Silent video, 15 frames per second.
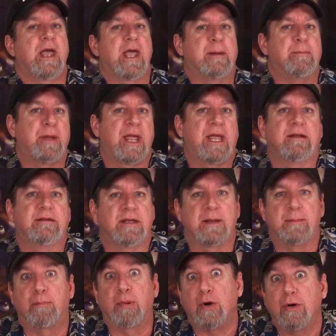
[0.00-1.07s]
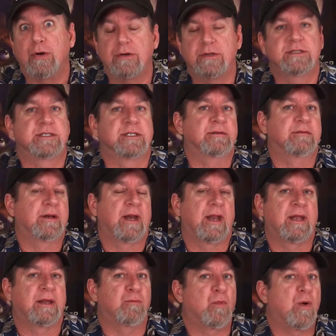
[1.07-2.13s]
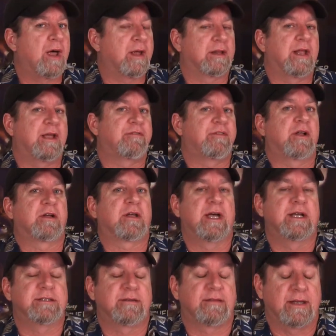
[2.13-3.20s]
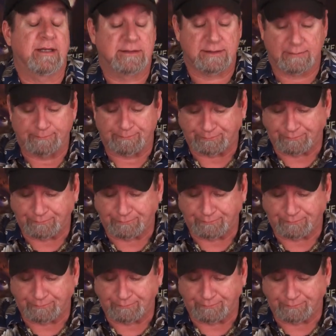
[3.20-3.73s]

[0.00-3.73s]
and painting birds and, and wildlife and all kinds of things.